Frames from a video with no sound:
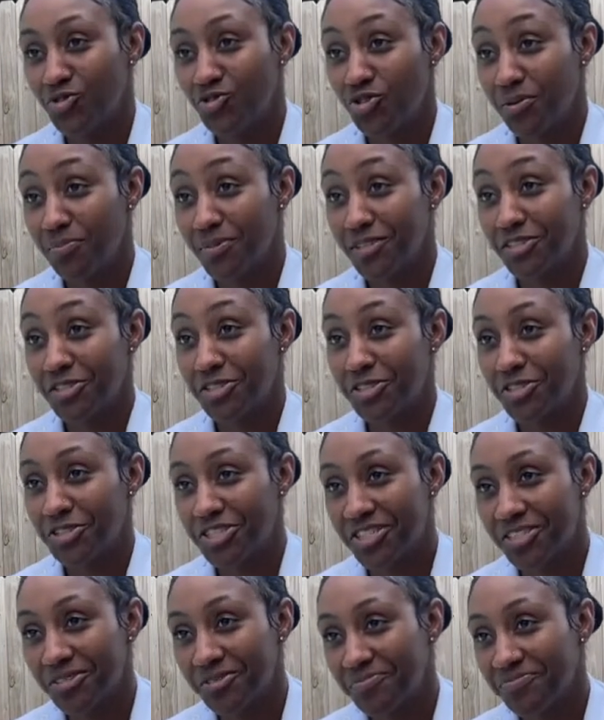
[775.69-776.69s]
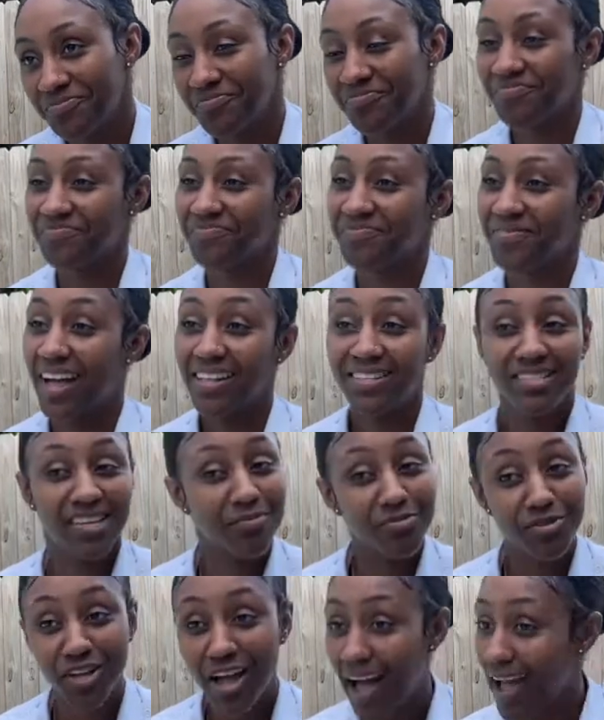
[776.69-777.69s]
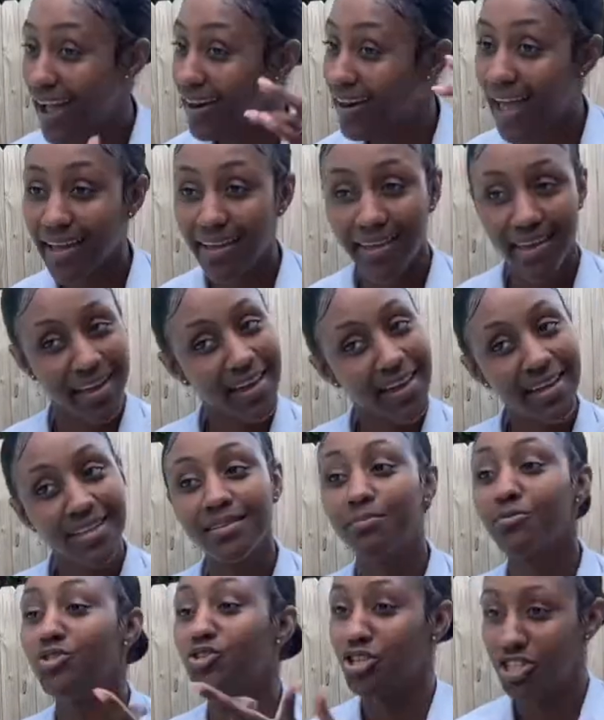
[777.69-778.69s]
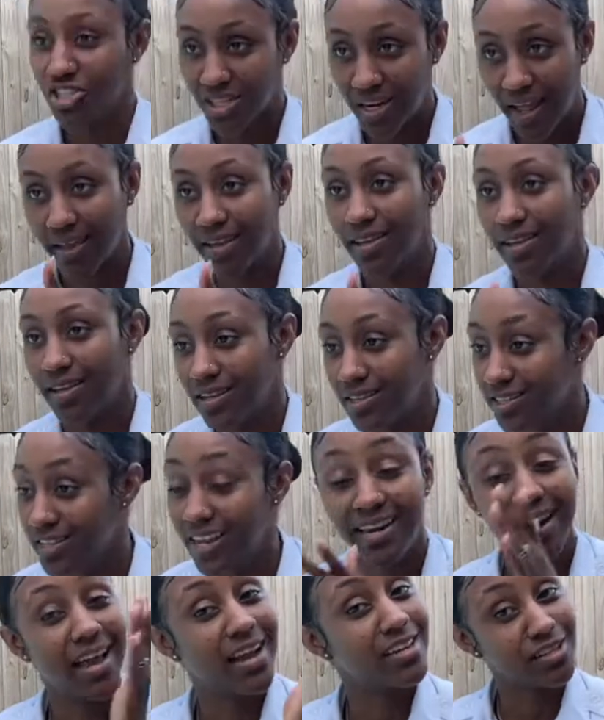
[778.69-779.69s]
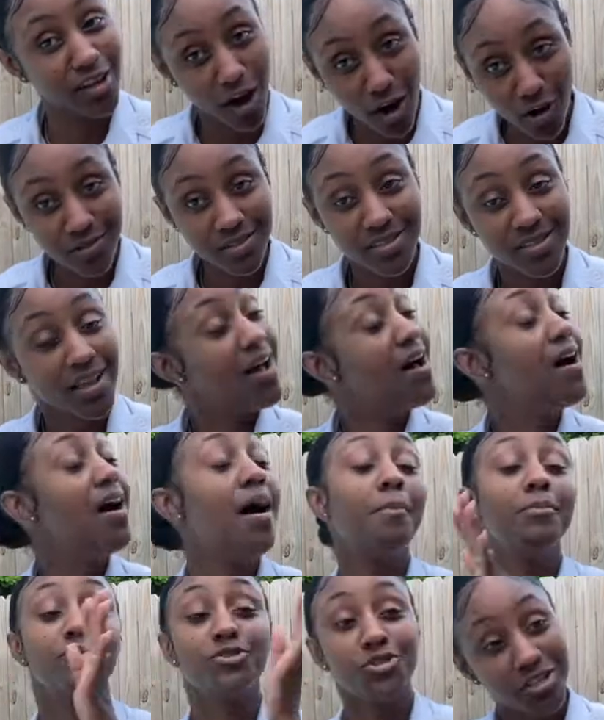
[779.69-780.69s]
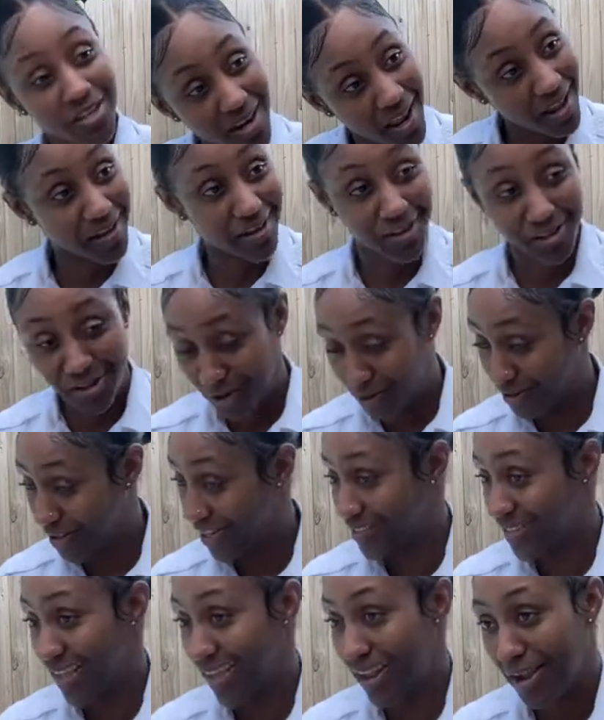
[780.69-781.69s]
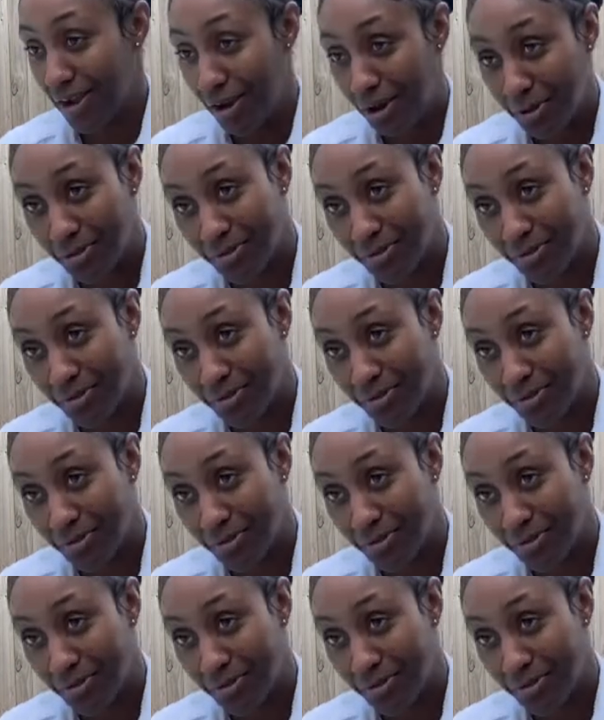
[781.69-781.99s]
Treat them as such. Okay. I tell them, y'all act like kids, I'm going to treat you like kids. Mm-hmm. Y'all like adults, I'm going to treat you like an adult. That's how that go.